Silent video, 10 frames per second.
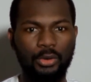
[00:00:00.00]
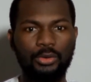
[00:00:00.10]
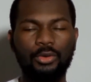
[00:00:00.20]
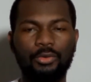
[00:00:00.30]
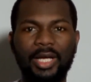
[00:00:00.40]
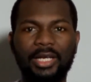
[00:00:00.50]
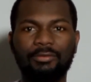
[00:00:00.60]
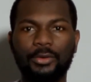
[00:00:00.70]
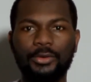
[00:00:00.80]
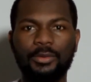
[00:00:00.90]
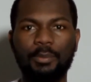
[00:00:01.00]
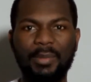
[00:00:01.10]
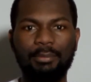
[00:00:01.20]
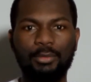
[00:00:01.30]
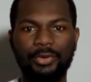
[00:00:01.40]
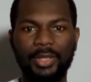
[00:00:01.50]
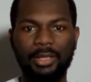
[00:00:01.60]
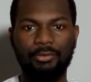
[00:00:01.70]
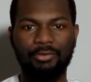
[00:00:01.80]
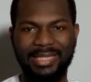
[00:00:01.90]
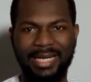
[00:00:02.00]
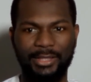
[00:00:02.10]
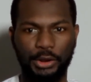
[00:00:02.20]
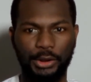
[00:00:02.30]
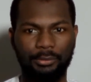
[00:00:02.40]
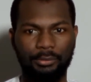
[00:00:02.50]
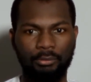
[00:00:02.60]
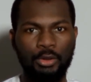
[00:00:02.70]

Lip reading: to reinforce memory retention.